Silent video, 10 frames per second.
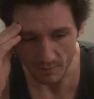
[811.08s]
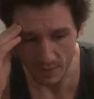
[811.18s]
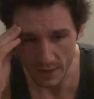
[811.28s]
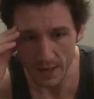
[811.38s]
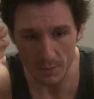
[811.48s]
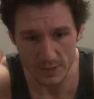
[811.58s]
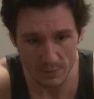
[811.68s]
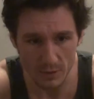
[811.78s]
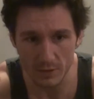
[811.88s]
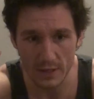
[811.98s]
yeah, I was
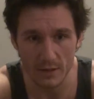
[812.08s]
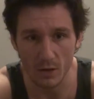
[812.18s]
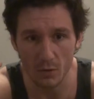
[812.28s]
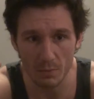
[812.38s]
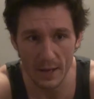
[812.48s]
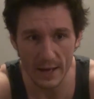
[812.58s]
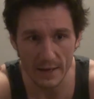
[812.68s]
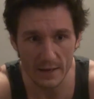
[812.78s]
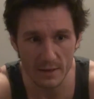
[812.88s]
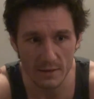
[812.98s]
able to get the whole bag
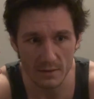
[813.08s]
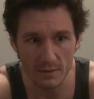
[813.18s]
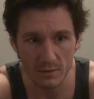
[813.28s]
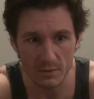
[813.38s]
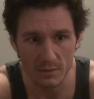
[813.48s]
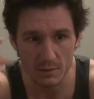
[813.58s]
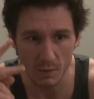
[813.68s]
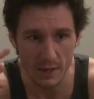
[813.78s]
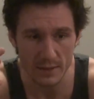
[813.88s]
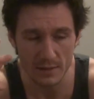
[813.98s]
in
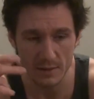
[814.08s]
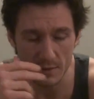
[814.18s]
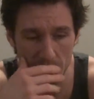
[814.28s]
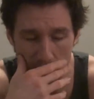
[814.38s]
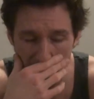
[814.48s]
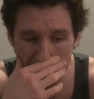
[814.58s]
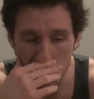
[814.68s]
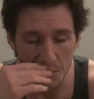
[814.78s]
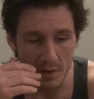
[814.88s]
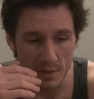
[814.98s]
twice,
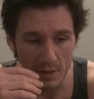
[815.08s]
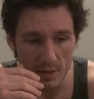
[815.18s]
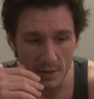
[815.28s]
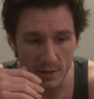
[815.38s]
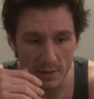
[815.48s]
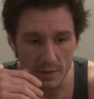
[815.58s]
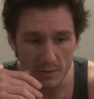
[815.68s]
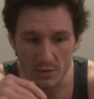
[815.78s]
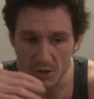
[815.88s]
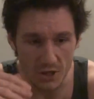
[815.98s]

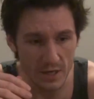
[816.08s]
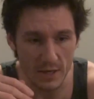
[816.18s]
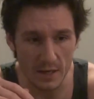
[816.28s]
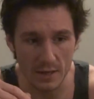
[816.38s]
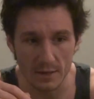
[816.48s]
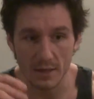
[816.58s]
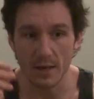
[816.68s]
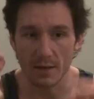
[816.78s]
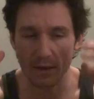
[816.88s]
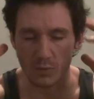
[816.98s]
shaking, and then
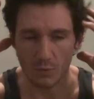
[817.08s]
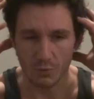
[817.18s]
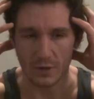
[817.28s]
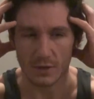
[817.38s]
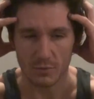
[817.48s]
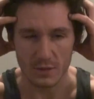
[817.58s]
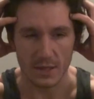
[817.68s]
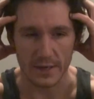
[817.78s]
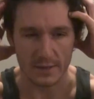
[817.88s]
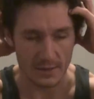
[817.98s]
at one point it was
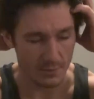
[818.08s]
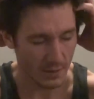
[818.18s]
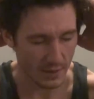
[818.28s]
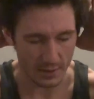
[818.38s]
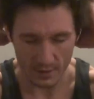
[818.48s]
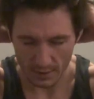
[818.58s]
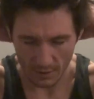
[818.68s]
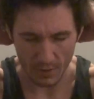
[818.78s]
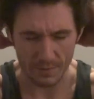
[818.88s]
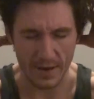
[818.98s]
like something
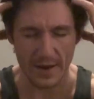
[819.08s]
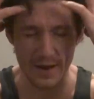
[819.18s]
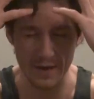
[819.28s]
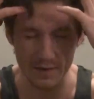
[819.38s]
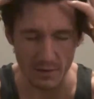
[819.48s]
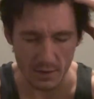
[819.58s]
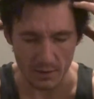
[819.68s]
around my head,